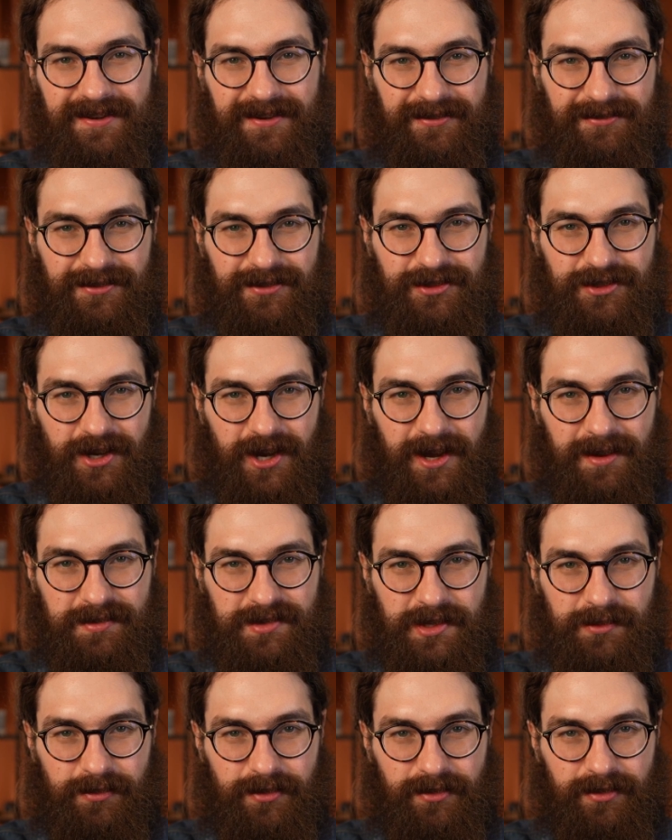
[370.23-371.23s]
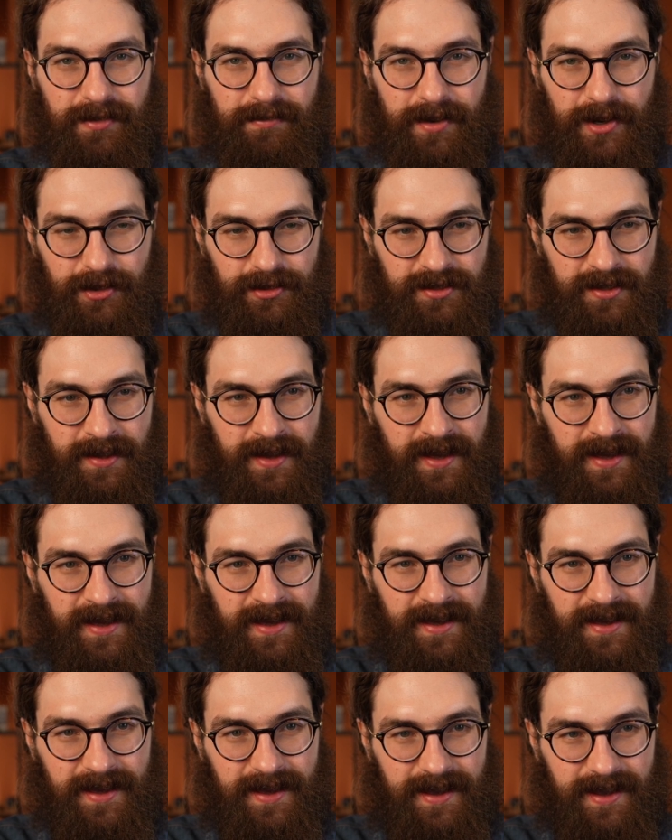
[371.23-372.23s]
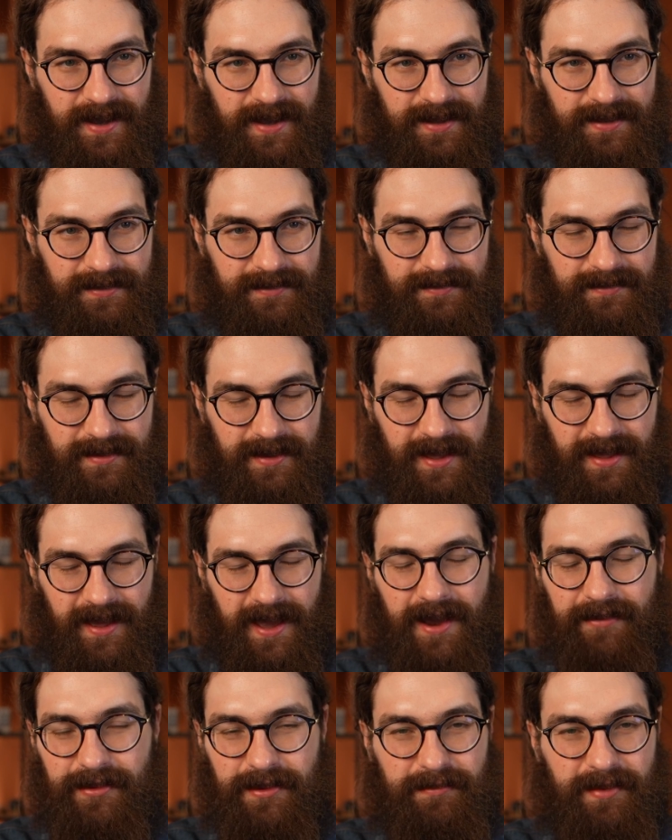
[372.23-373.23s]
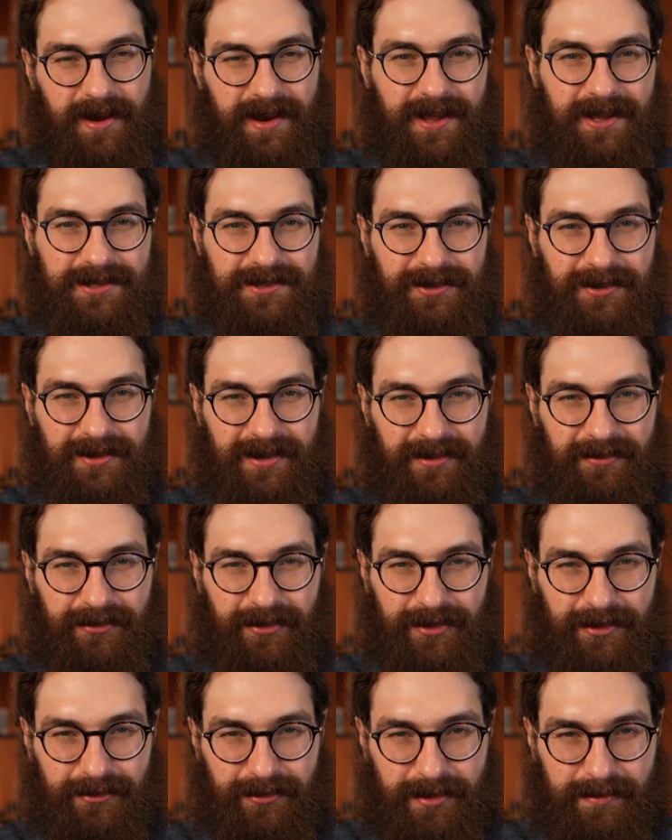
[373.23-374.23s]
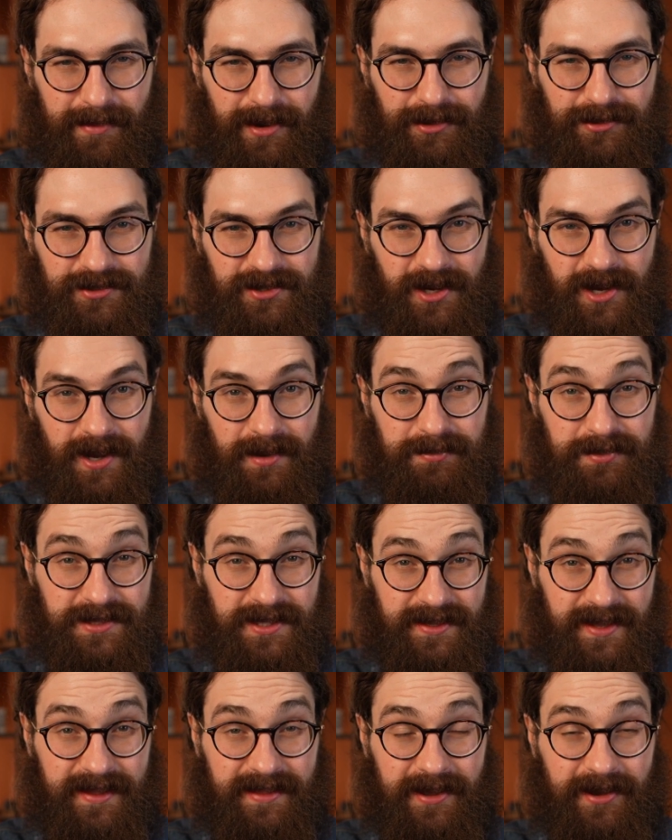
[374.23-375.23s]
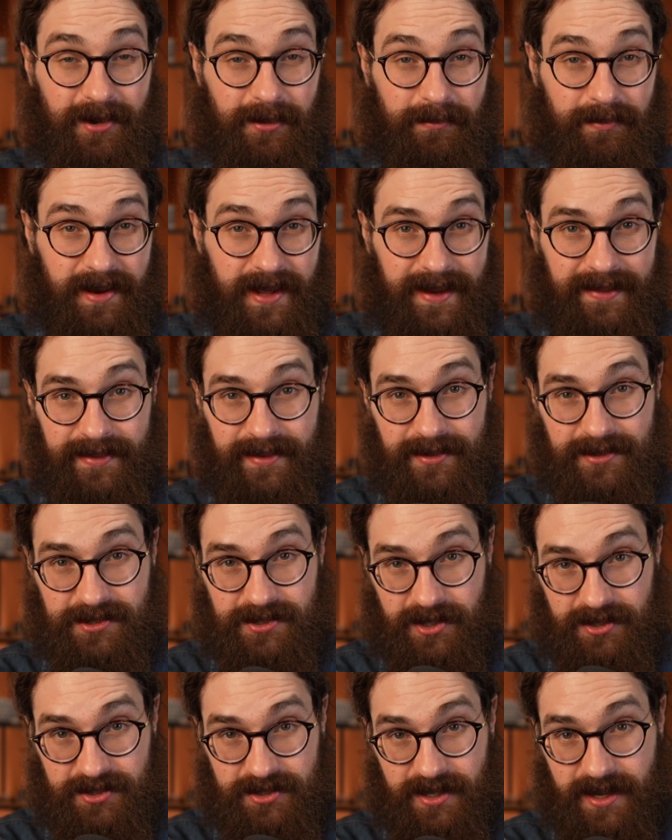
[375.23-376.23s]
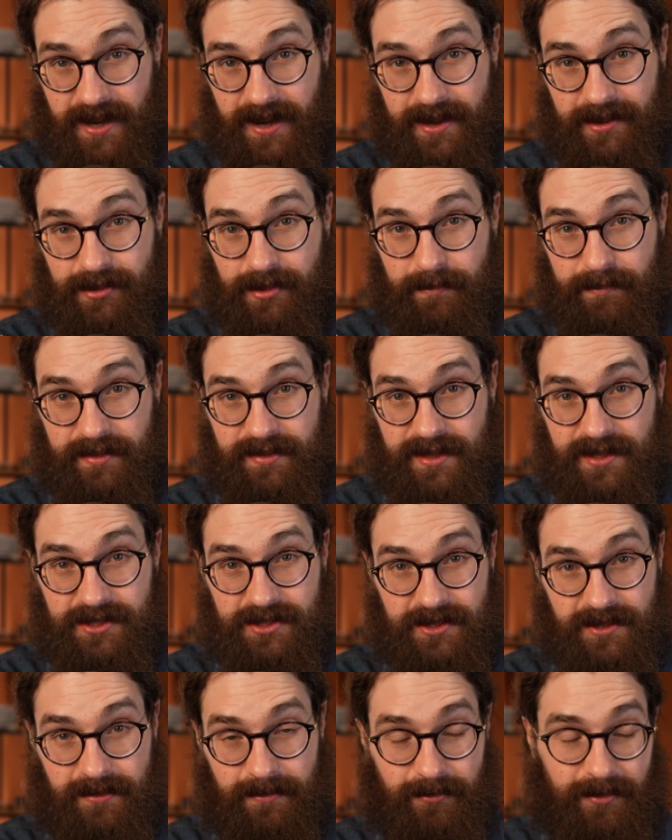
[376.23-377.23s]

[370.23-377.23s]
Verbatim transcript: of the jobs that were remote, and everybody is looking for the remote jobs, and then they complain there is such a high competition.